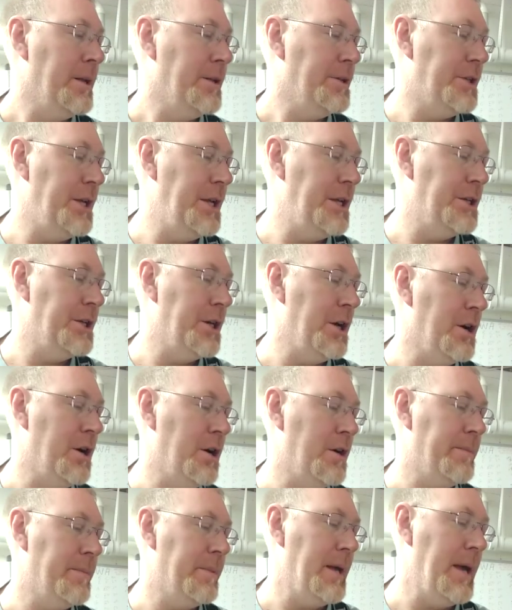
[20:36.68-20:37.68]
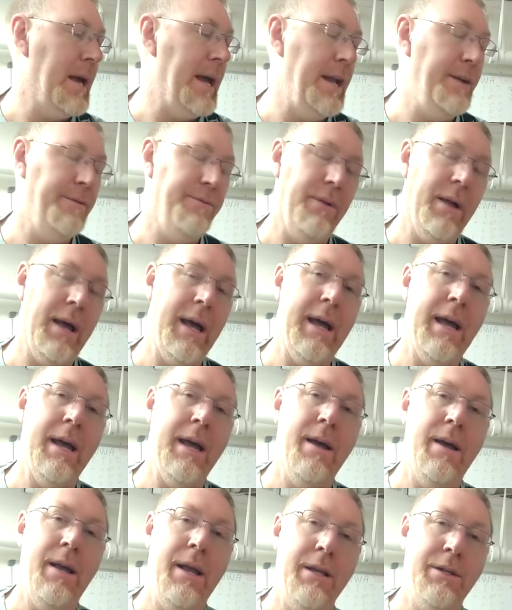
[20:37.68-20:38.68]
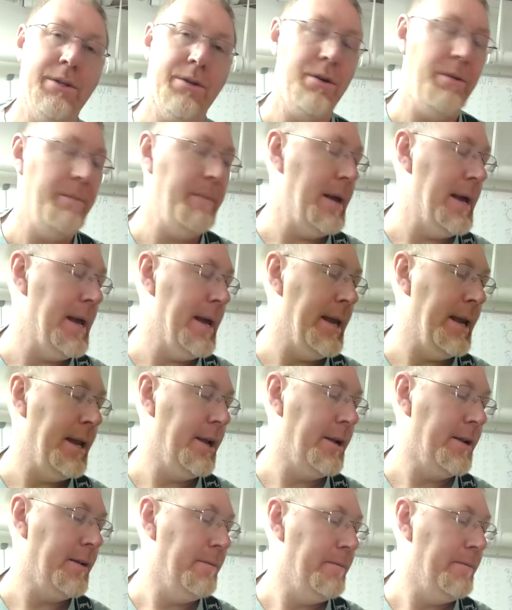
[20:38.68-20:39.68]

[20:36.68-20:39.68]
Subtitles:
G sharp, A flat is chromatic.